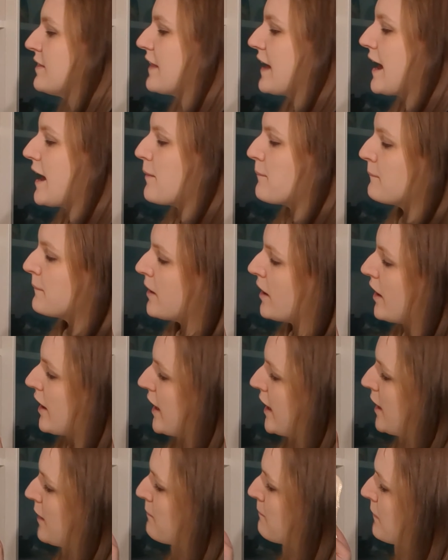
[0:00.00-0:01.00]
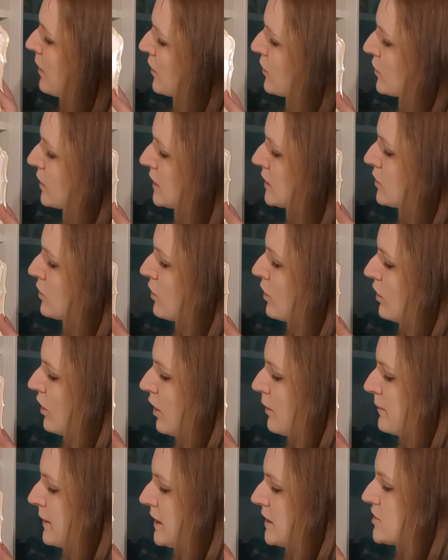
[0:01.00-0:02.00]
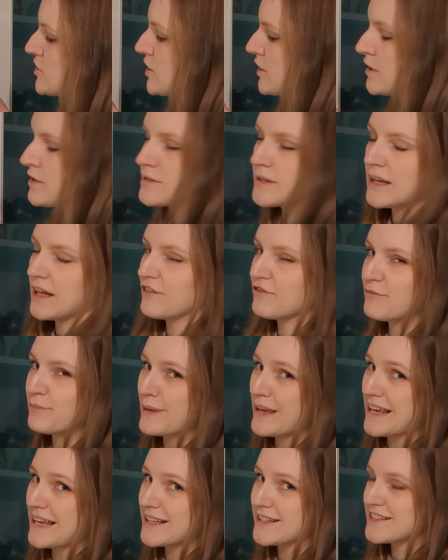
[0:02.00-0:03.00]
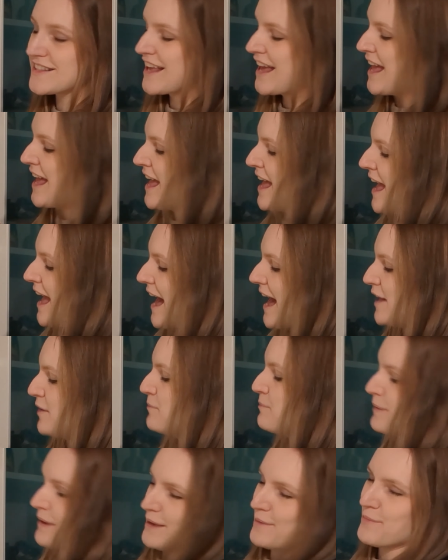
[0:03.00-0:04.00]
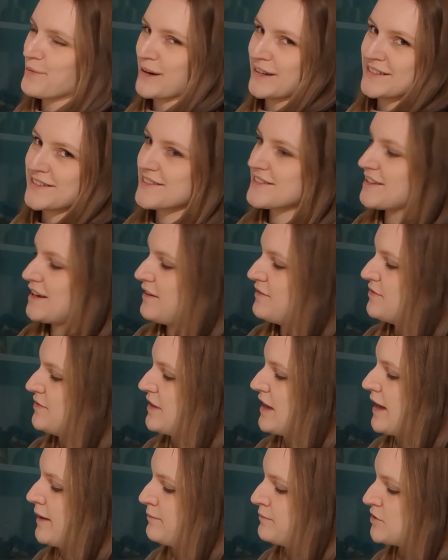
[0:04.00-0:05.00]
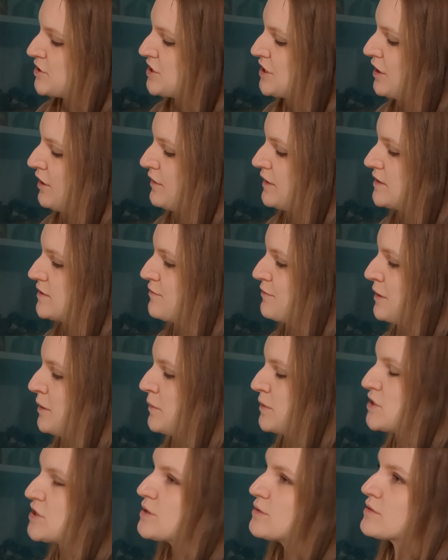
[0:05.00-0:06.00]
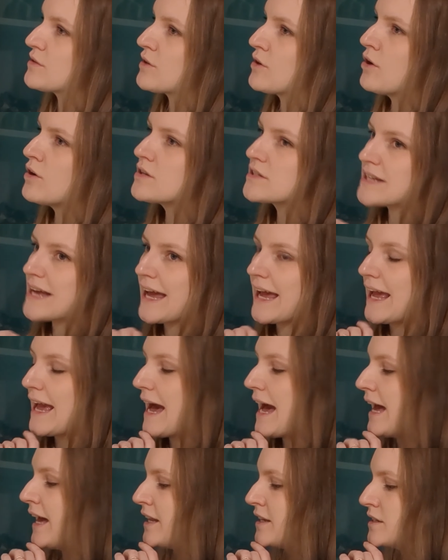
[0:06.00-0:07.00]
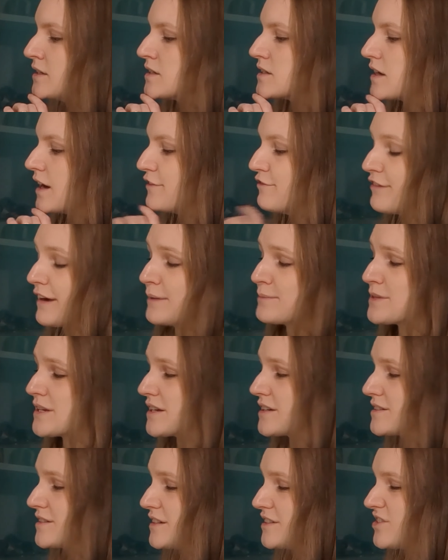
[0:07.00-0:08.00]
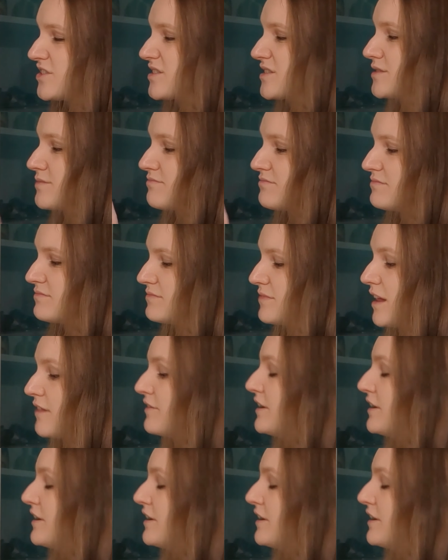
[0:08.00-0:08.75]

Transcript: that my mother-in-law got me. She knows I love bees and bee print stuff. She got this for me when she was on holiday, and I framed it because I just love